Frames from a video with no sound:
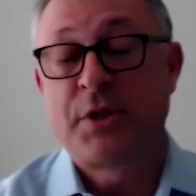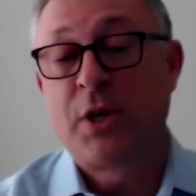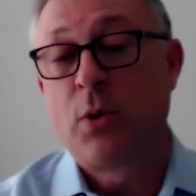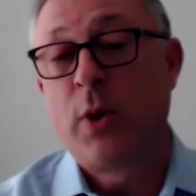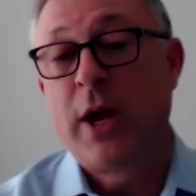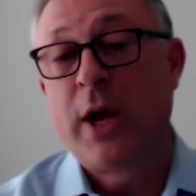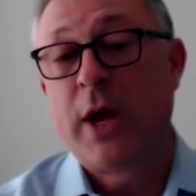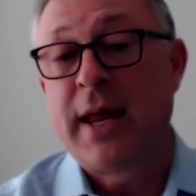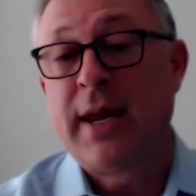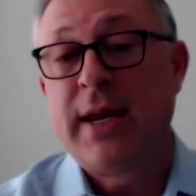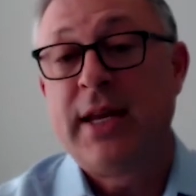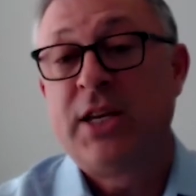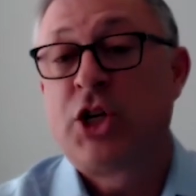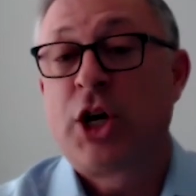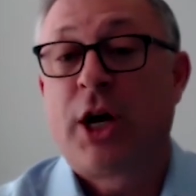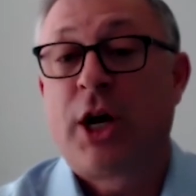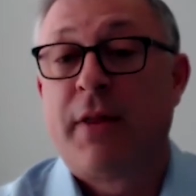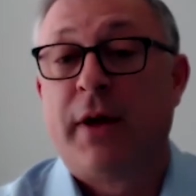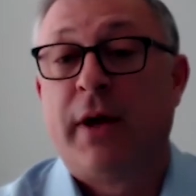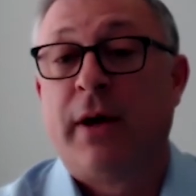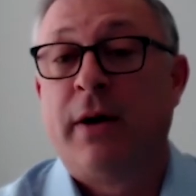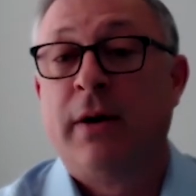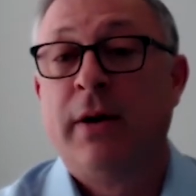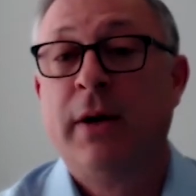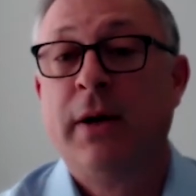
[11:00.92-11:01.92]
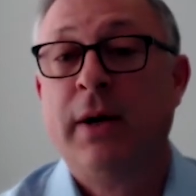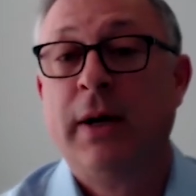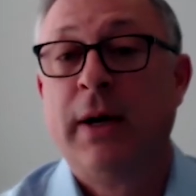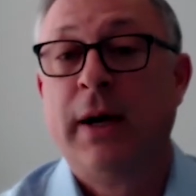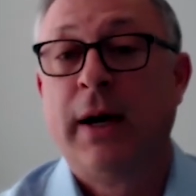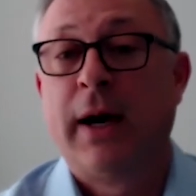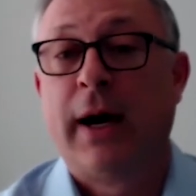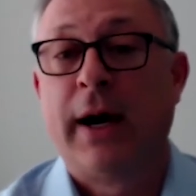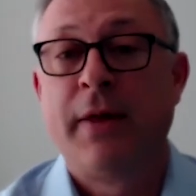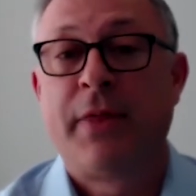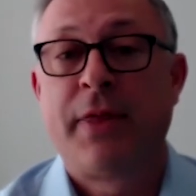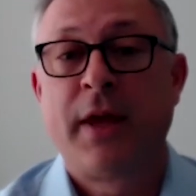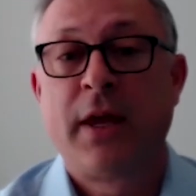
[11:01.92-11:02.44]
And we yeah. had each other.
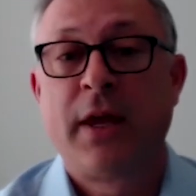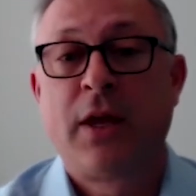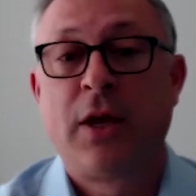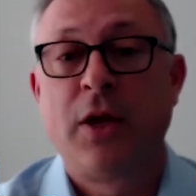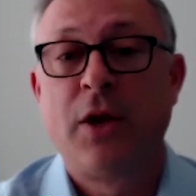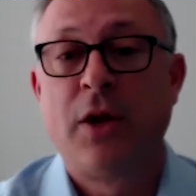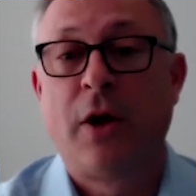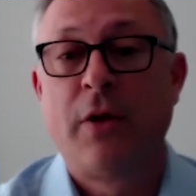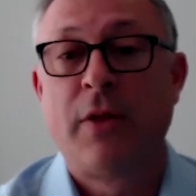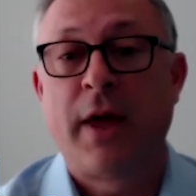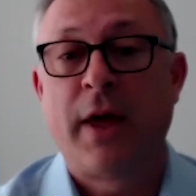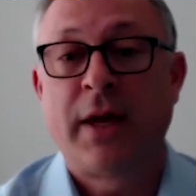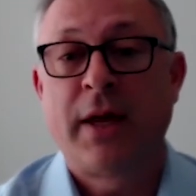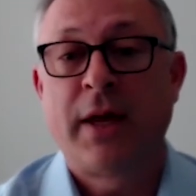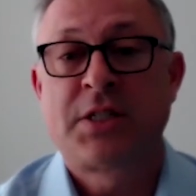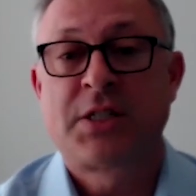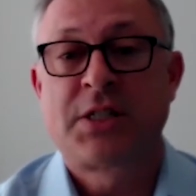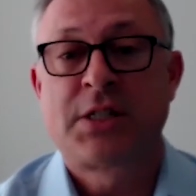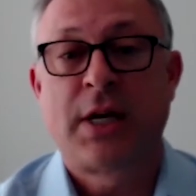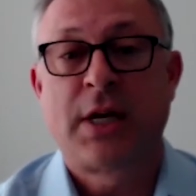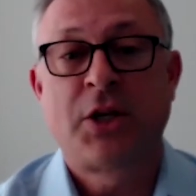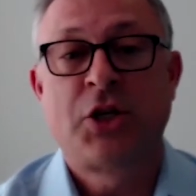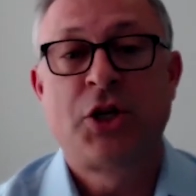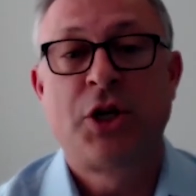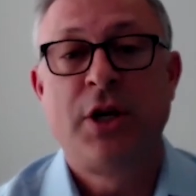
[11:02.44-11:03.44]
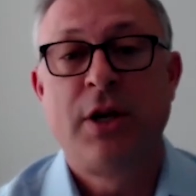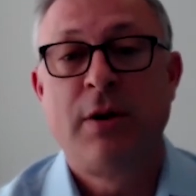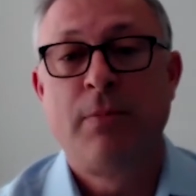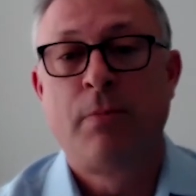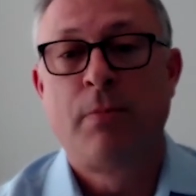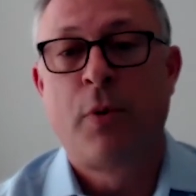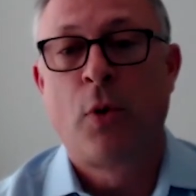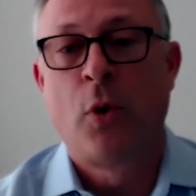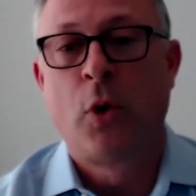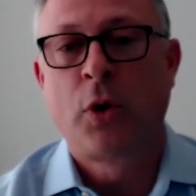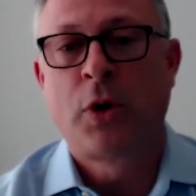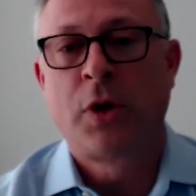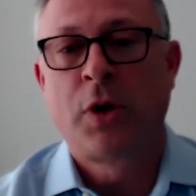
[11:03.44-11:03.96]
I think you know that's such an
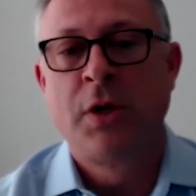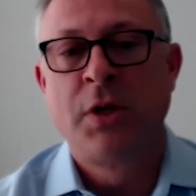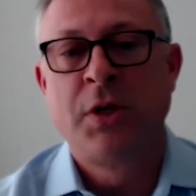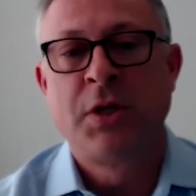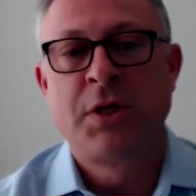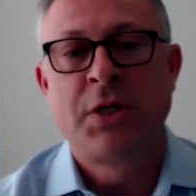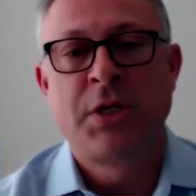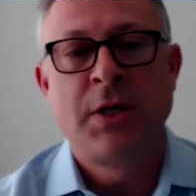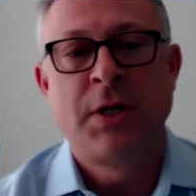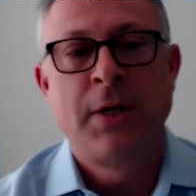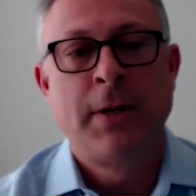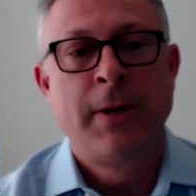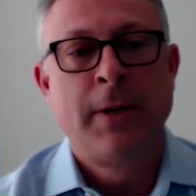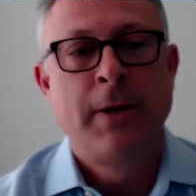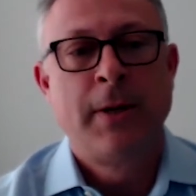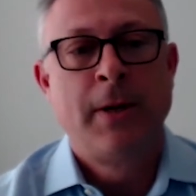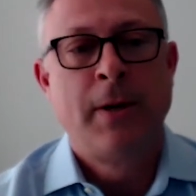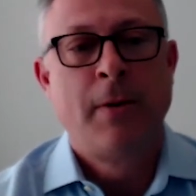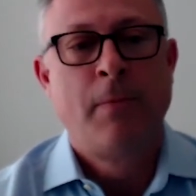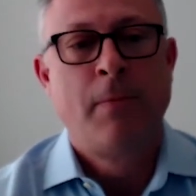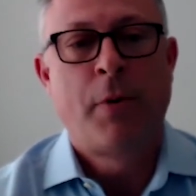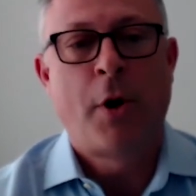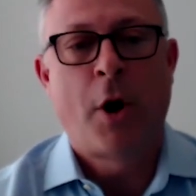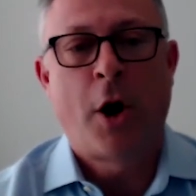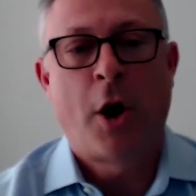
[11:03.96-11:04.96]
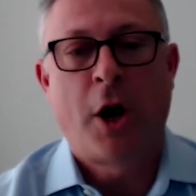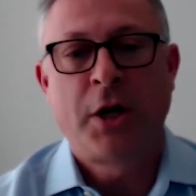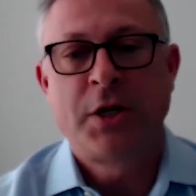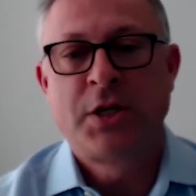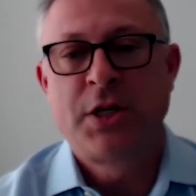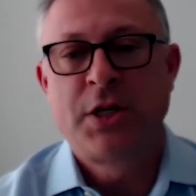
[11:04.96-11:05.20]
important the support